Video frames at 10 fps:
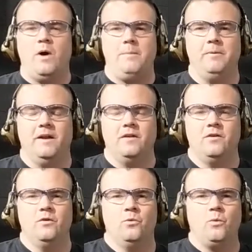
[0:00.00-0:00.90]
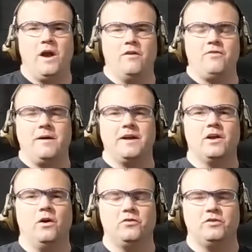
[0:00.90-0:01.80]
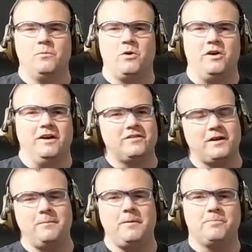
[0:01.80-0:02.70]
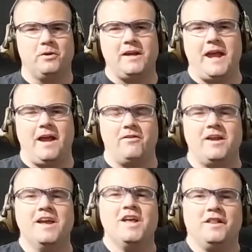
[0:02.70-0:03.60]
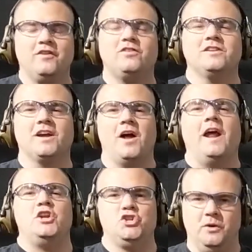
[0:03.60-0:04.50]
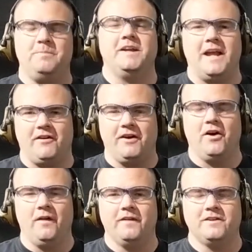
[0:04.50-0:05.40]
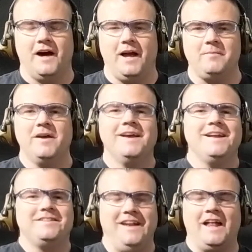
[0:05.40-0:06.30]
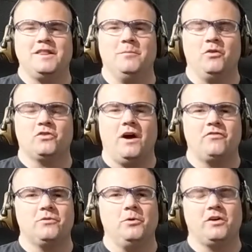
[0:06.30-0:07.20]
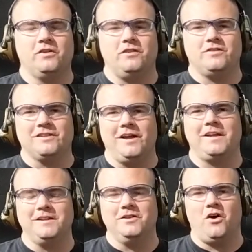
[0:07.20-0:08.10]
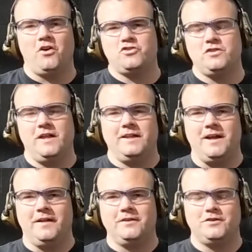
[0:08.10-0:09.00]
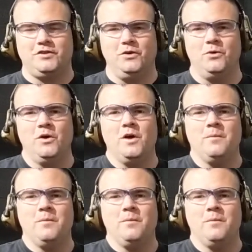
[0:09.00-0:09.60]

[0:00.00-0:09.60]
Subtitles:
weapon. Where if I'm going to go somewhere and it's going to be pretty hairy, this is the gun I should be carrying all the time. It's not the most comfortable because it's slightly larger than the other two,